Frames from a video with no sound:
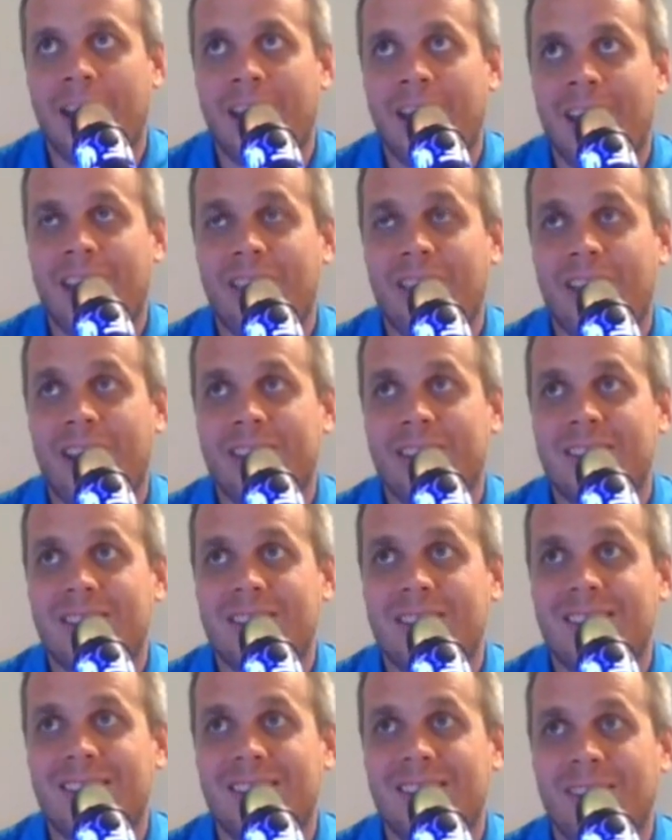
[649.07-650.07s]
And that's
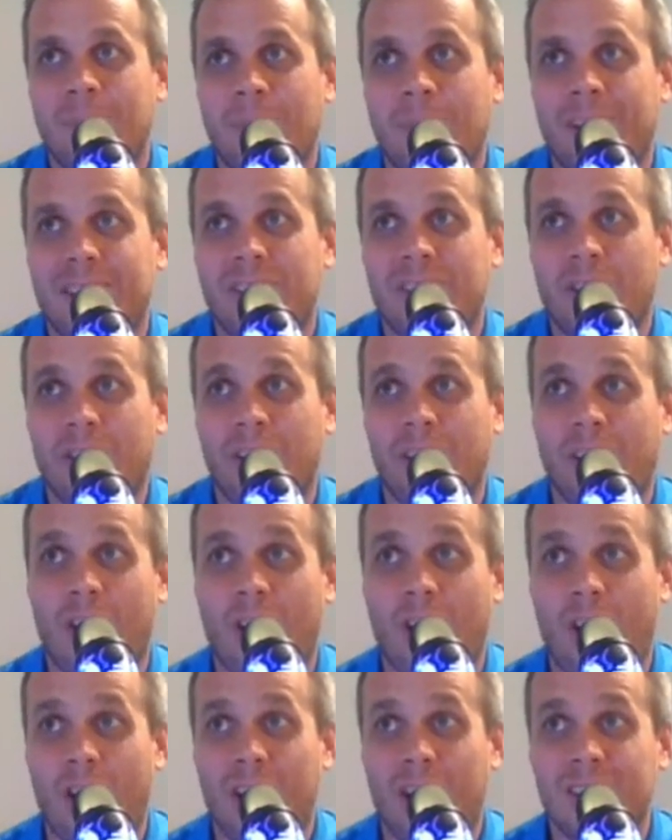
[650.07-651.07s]
based on
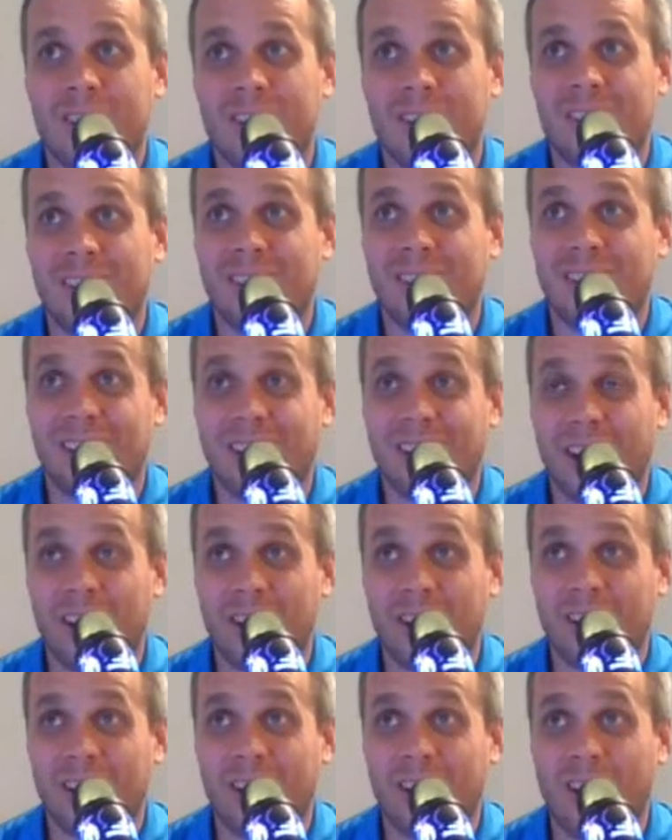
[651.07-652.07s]
the
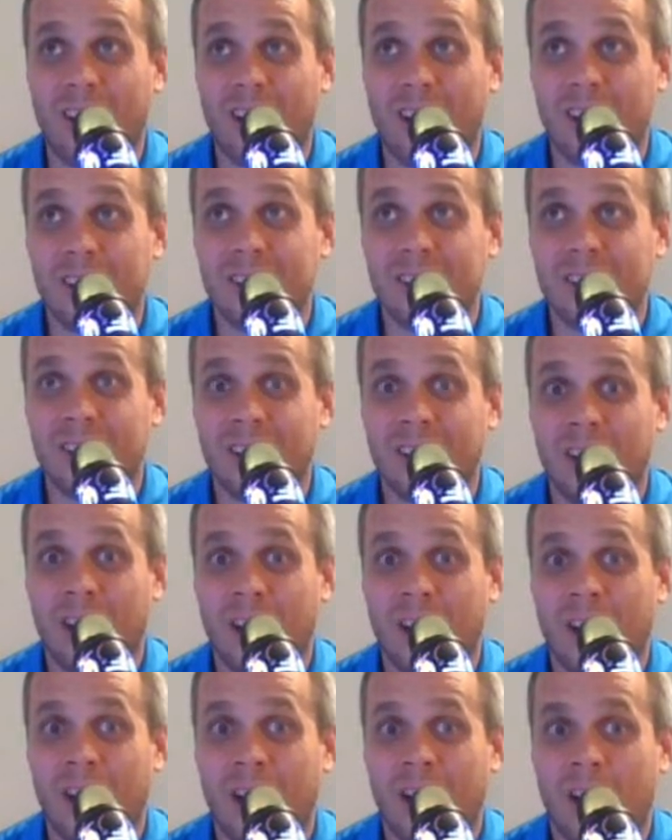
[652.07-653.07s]
carrying costs
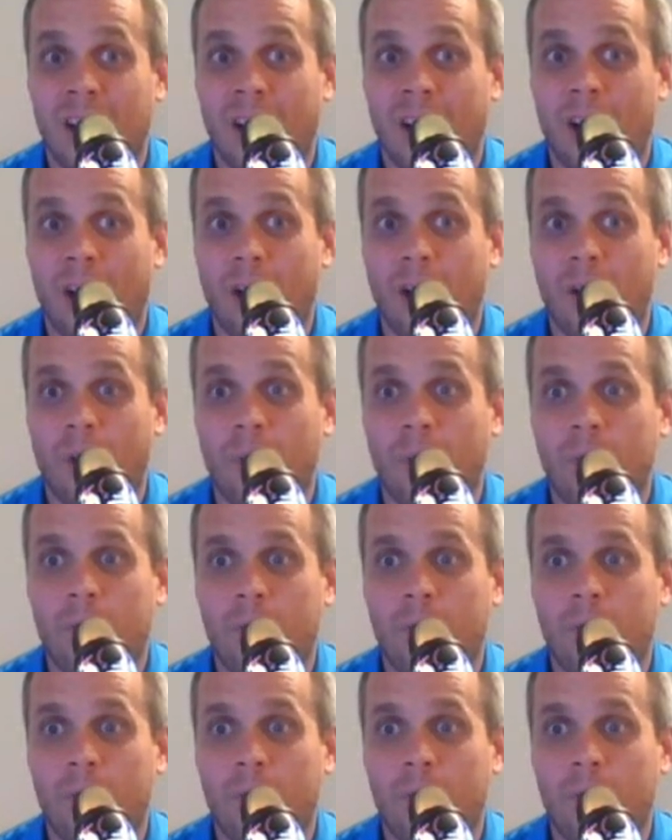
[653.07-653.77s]
of